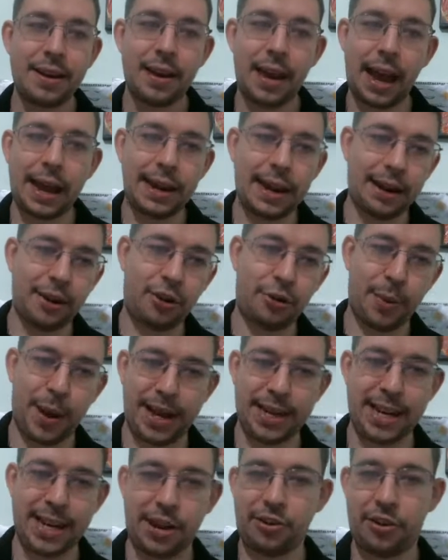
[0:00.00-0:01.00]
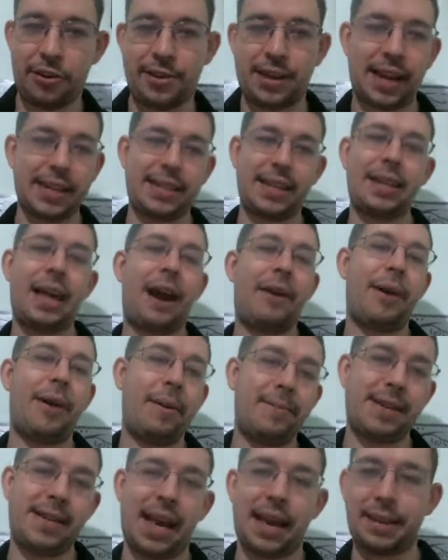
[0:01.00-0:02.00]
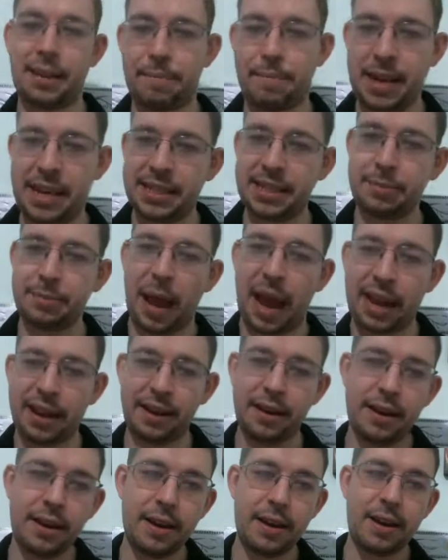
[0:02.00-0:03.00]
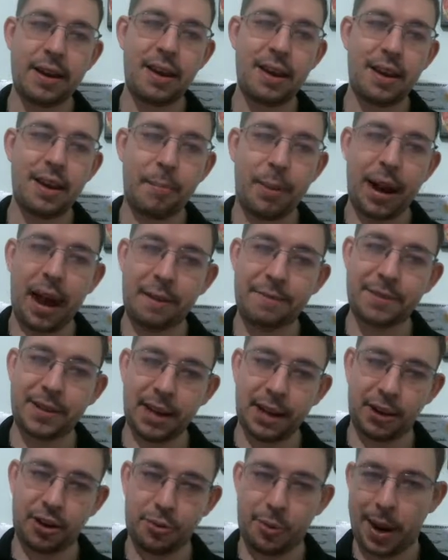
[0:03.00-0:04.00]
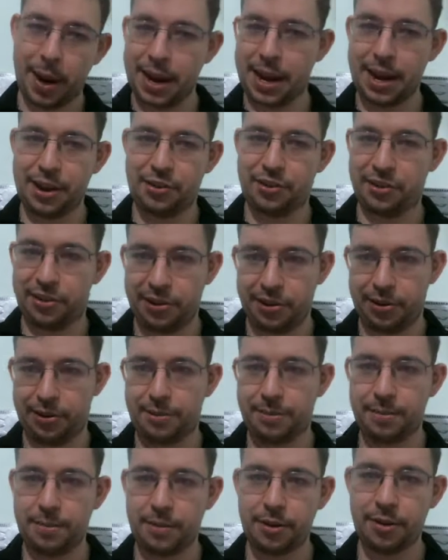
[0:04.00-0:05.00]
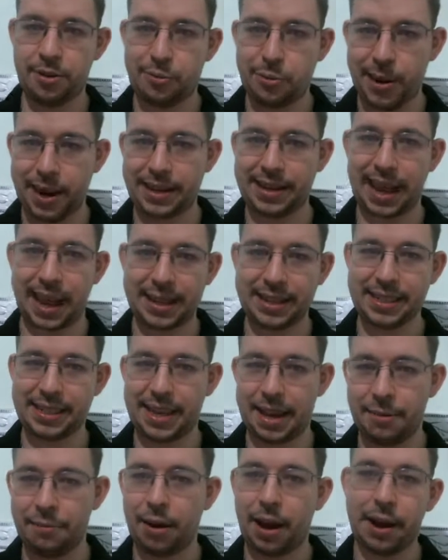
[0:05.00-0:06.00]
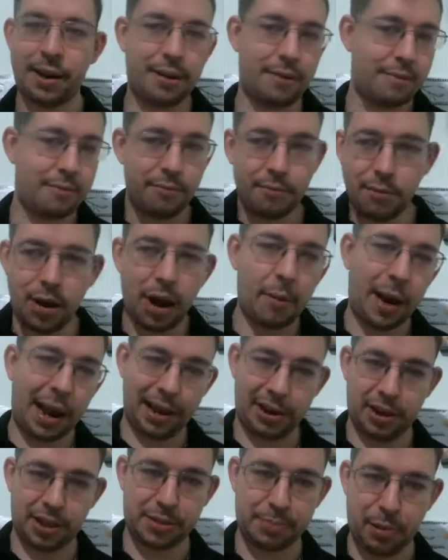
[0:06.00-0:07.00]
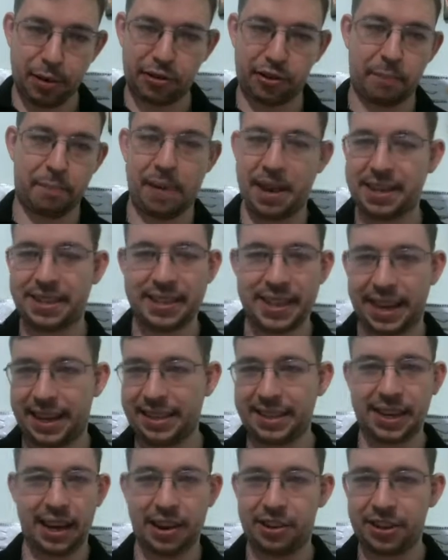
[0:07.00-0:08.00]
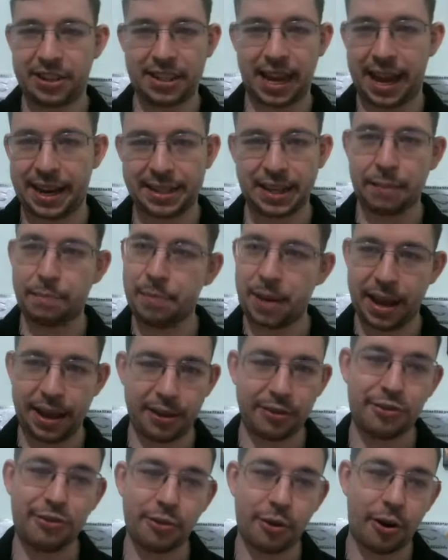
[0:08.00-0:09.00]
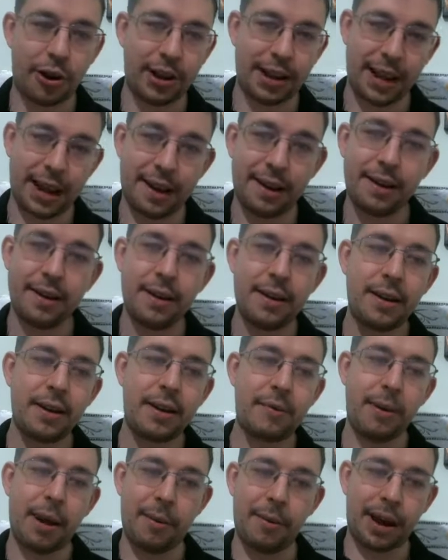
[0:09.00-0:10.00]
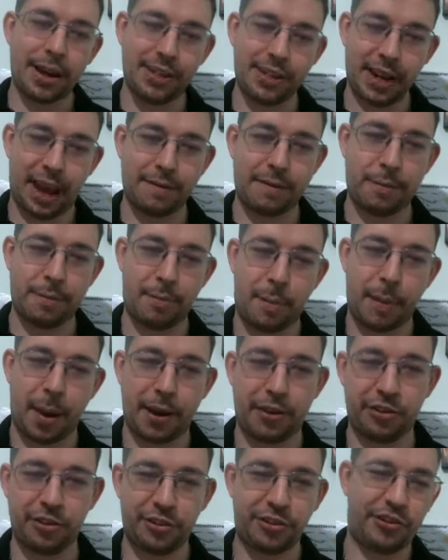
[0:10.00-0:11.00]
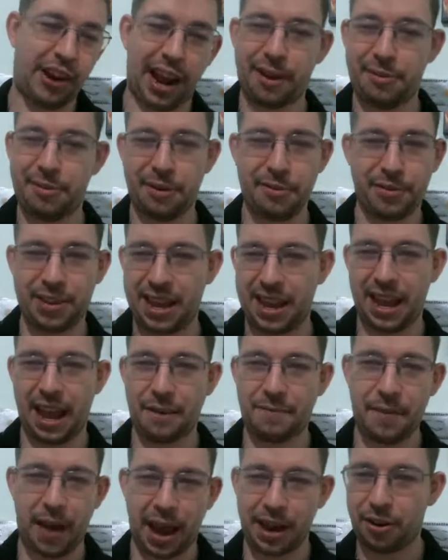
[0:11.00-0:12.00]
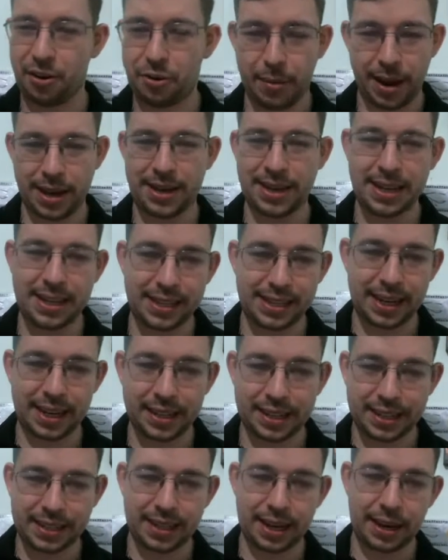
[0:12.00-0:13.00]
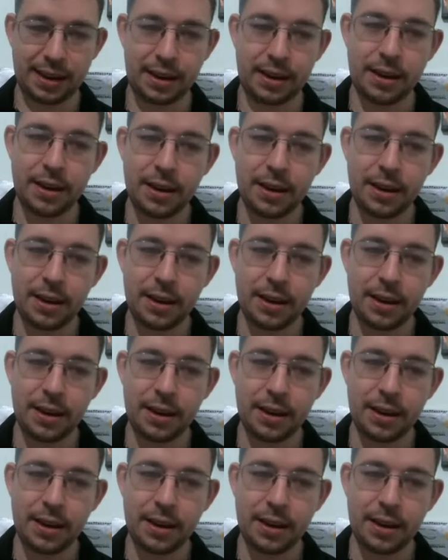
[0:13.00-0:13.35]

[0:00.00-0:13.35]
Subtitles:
and then queen d2 does allow him to get the piece back. But after queen e2, queen takes c1, well, white goes bishop e6, and it just ends up being a draw here, where white's going to have a perpetual check with king f8, queen d6,